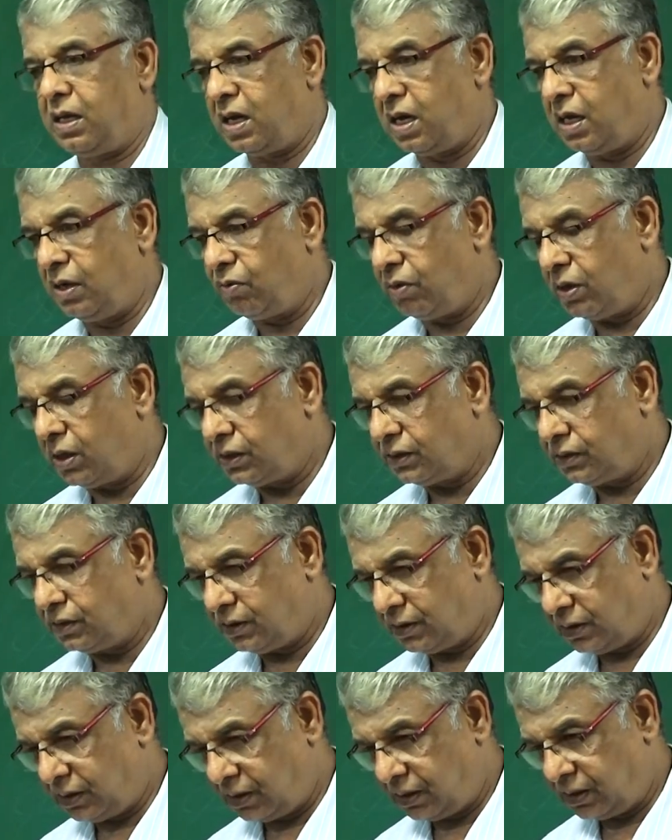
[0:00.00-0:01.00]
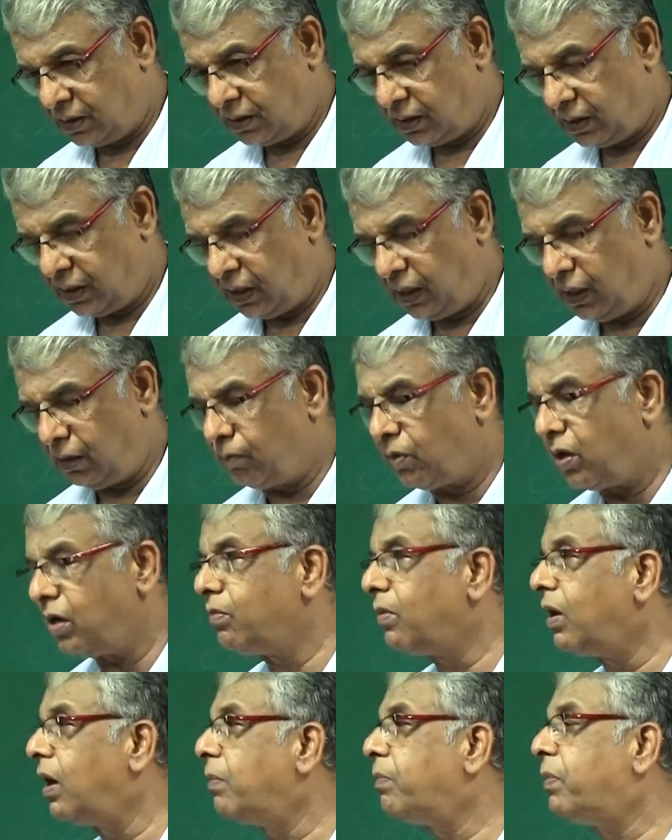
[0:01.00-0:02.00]
I was in
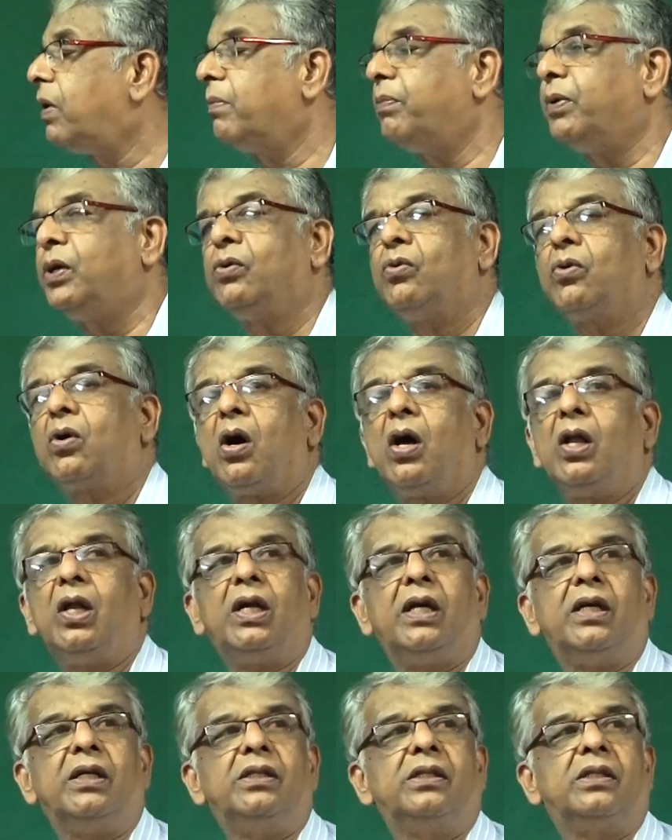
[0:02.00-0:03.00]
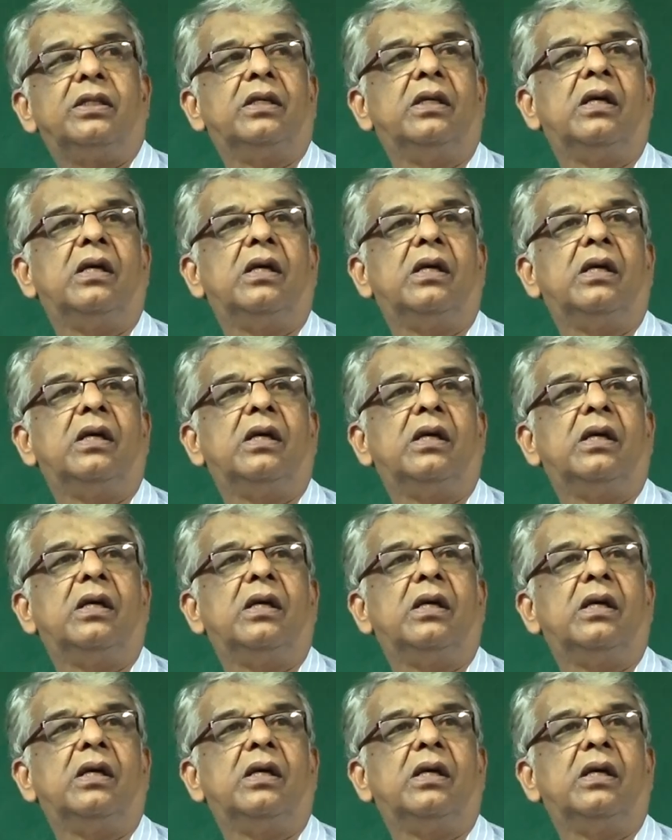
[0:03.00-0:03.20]
Marimalappa PU College